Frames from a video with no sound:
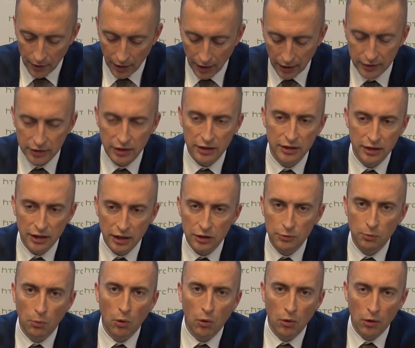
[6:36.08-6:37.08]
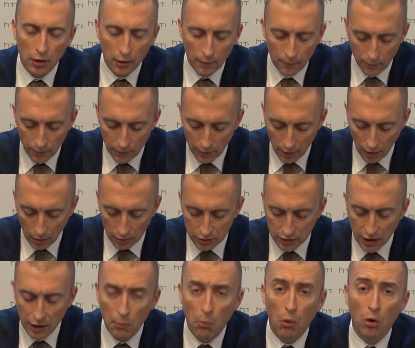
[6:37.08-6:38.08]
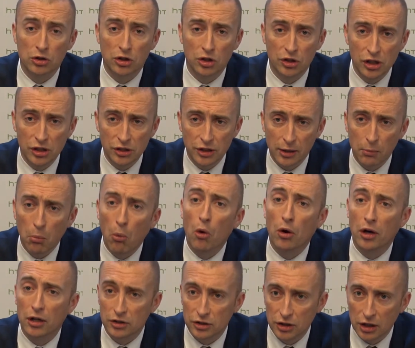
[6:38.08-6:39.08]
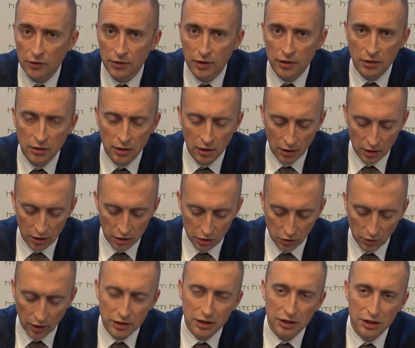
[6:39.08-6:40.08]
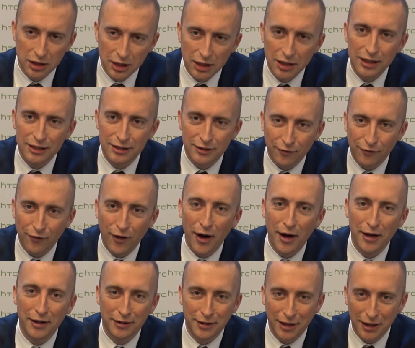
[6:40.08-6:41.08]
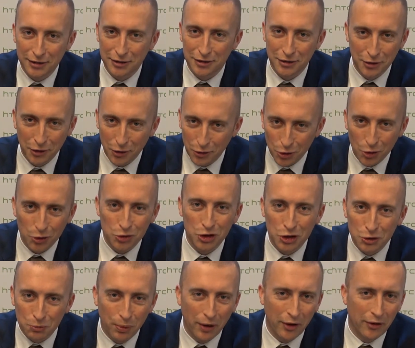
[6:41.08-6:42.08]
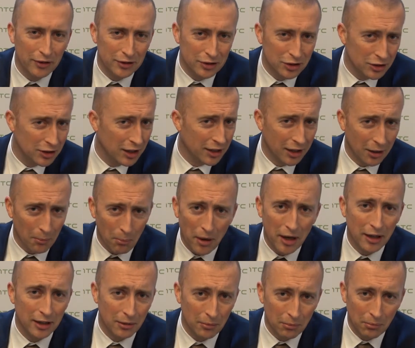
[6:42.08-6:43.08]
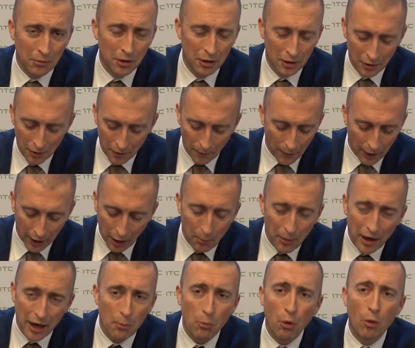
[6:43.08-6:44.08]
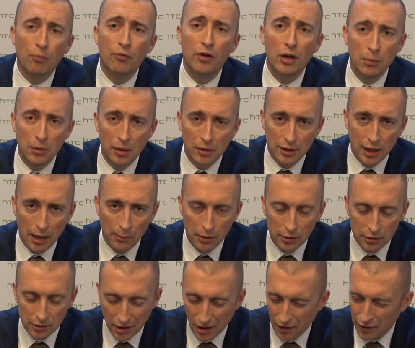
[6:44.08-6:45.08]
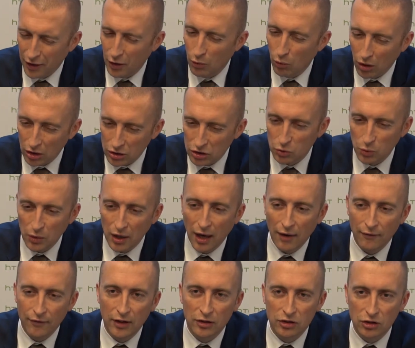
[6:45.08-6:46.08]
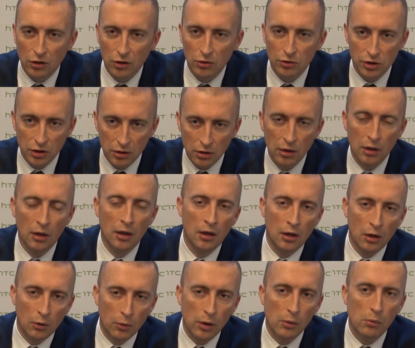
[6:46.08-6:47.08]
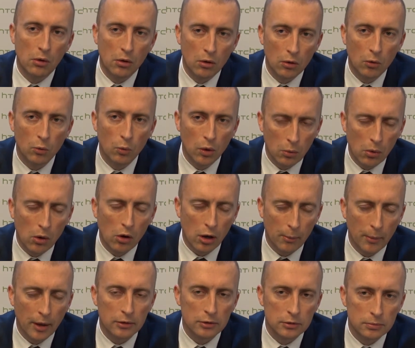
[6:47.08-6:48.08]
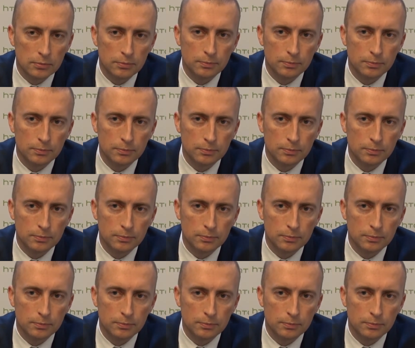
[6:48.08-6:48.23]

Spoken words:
HTC is more, I would say, more strategic, more considerate. So HTC needs to find that, those experiences that can make them, they can make a more premium tablet. And I think once we have that solution, we will come out.